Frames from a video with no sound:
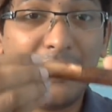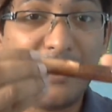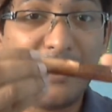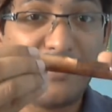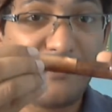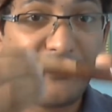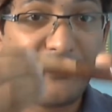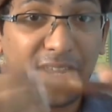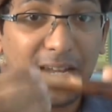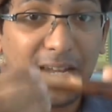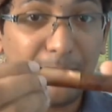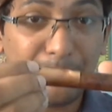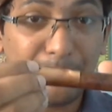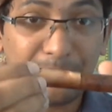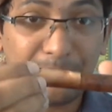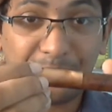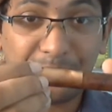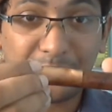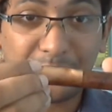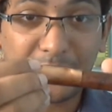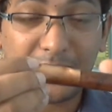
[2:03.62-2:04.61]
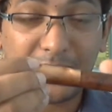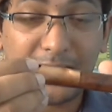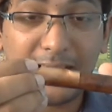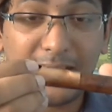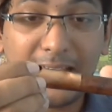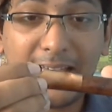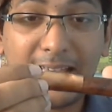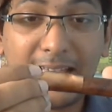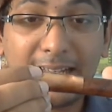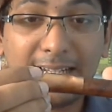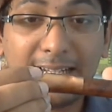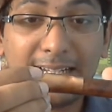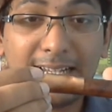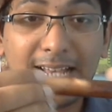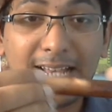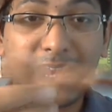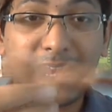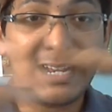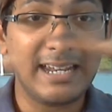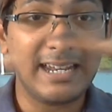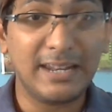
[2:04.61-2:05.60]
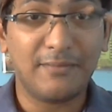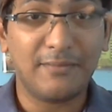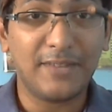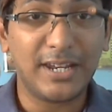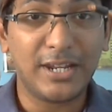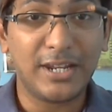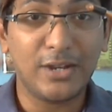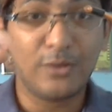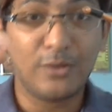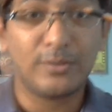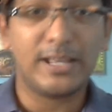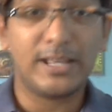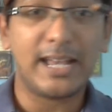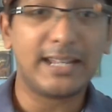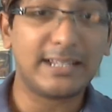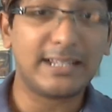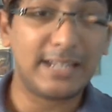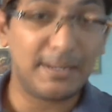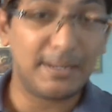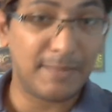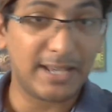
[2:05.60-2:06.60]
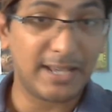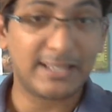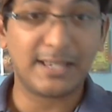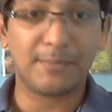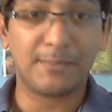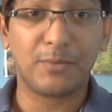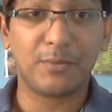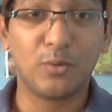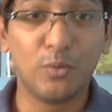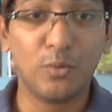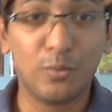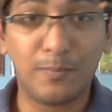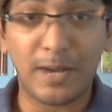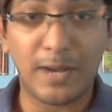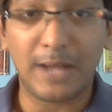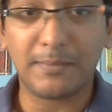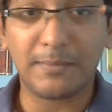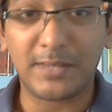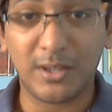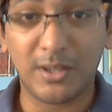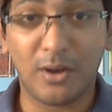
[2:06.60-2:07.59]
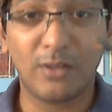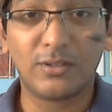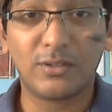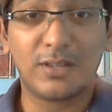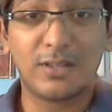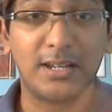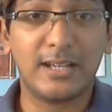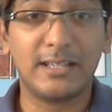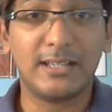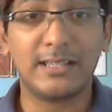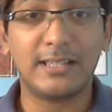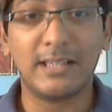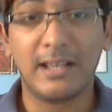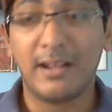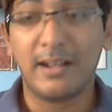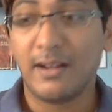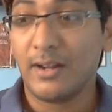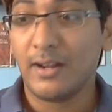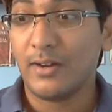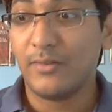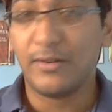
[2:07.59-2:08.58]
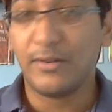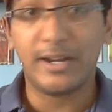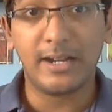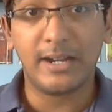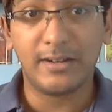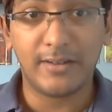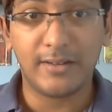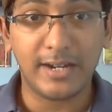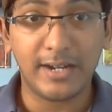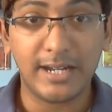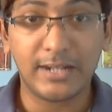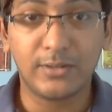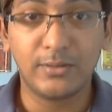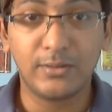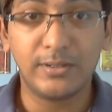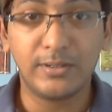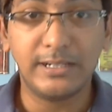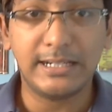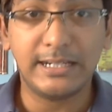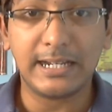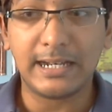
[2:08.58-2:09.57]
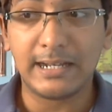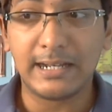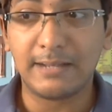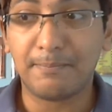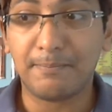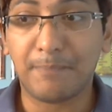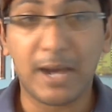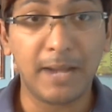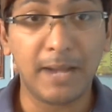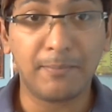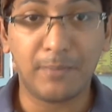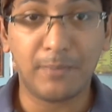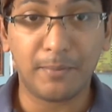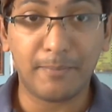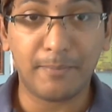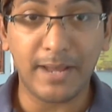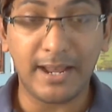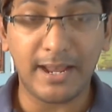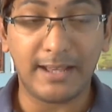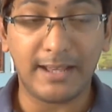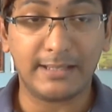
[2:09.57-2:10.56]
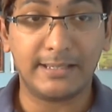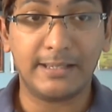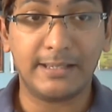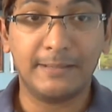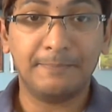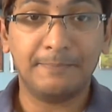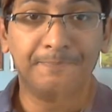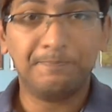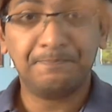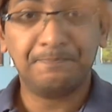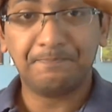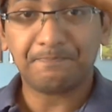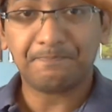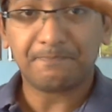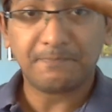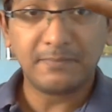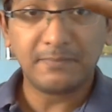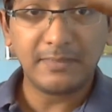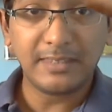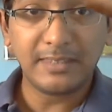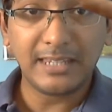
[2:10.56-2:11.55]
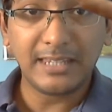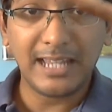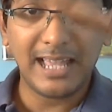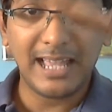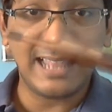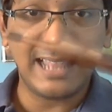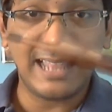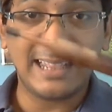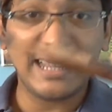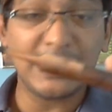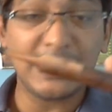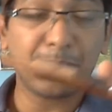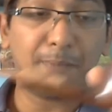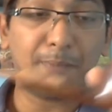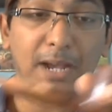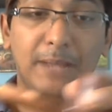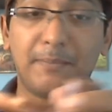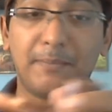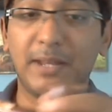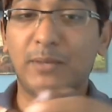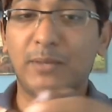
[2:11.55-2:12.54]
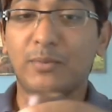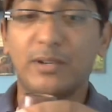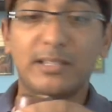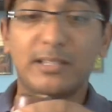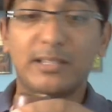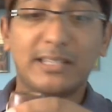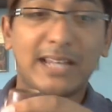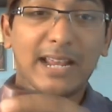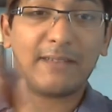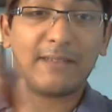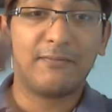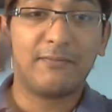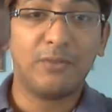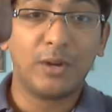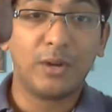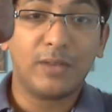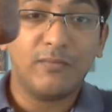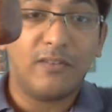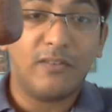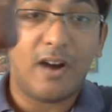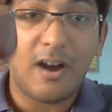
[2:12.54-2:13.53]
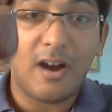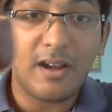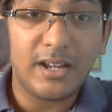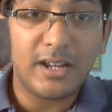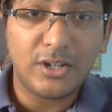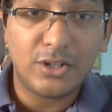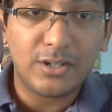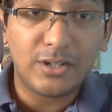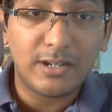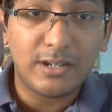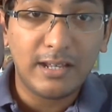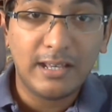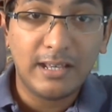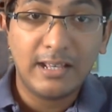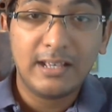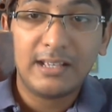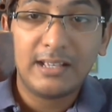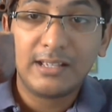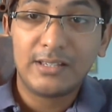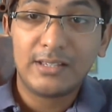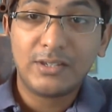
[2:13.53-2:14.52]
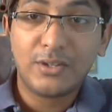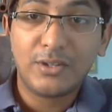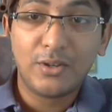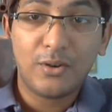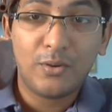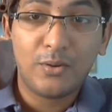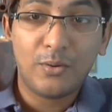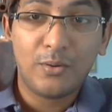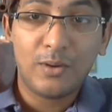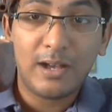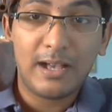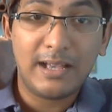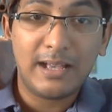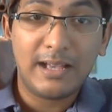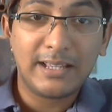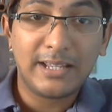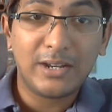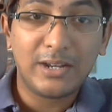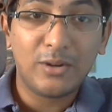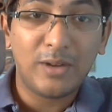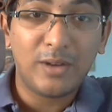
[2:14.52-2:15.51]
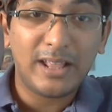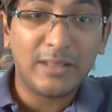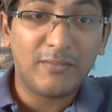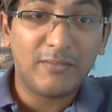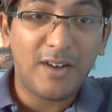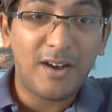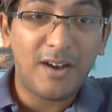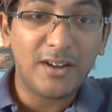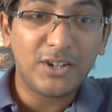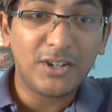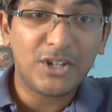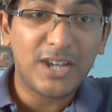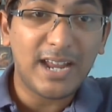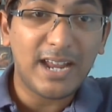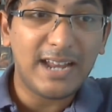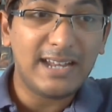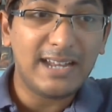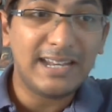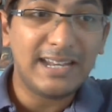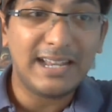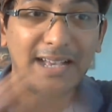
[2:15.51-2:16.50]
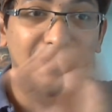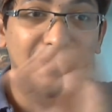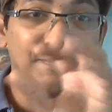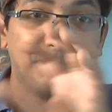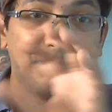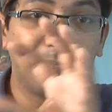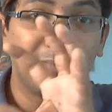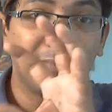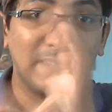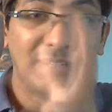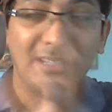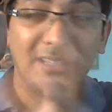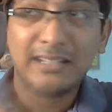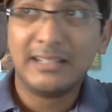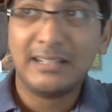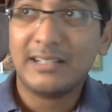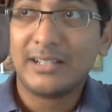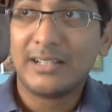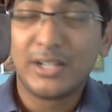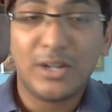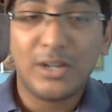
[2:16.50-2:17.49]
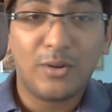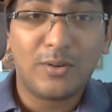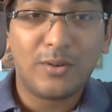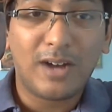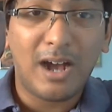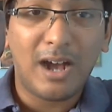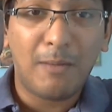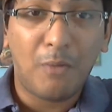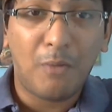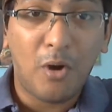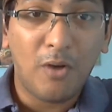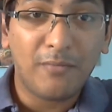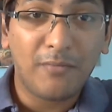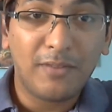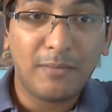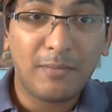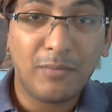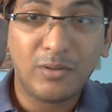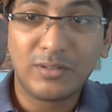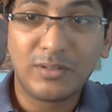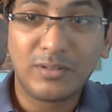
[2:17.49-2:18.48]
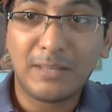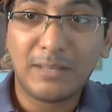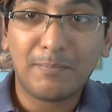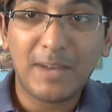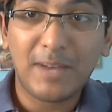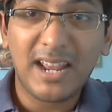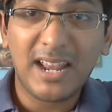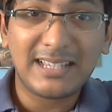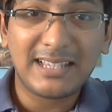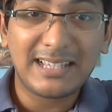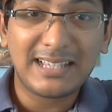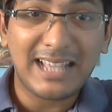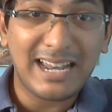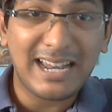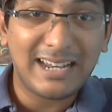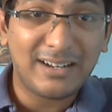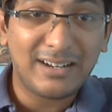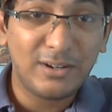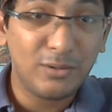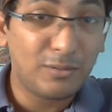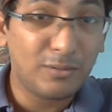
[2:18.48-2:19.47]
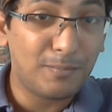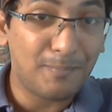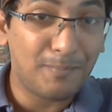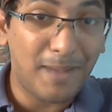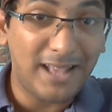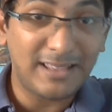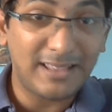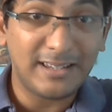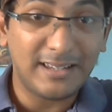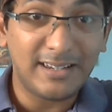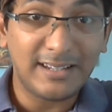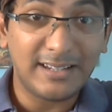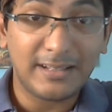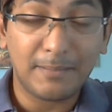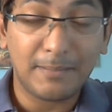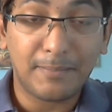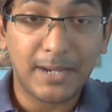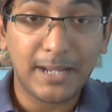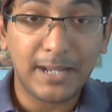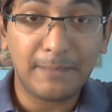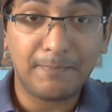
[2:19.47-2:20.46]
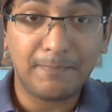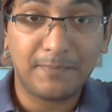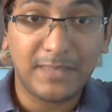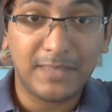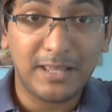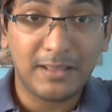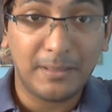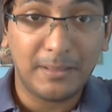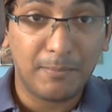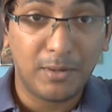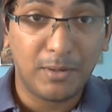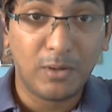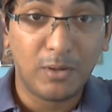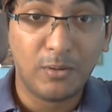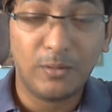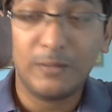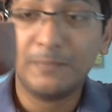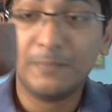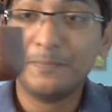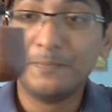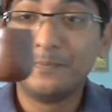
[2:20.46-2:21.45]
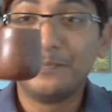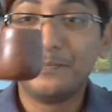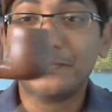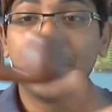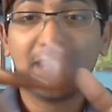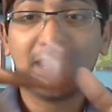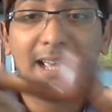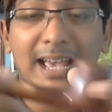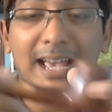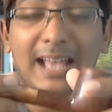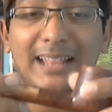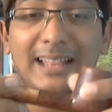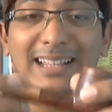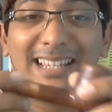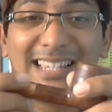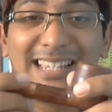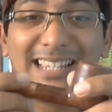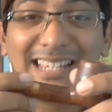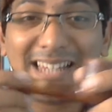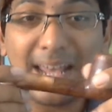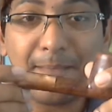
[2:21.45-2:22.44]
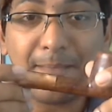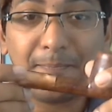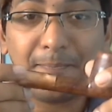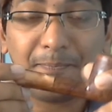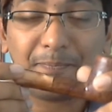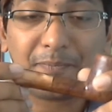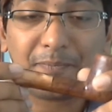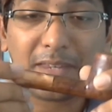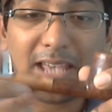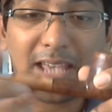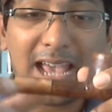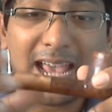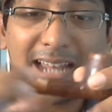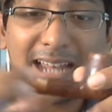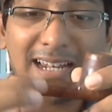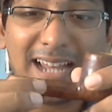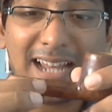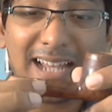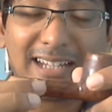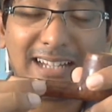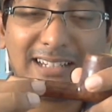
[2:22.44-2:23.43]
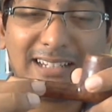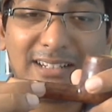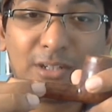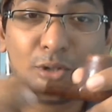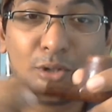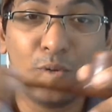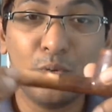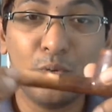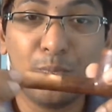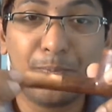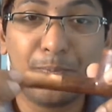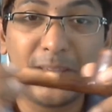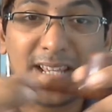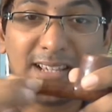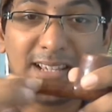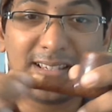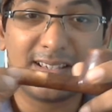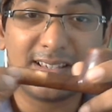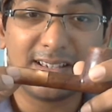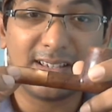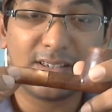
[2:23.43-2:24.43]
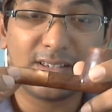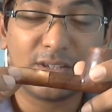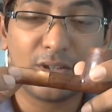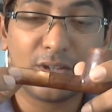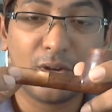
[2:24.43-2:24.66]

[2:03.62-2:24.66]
Philip, and I did a video that he makes some cool pipes. He also does really, really good pipe repairs. And this pipe, it was like fully varnished. So, and the varnish had, come off in most of the places, and it looked pathetic, the pipe, the bowl. And the stem had like two pieces.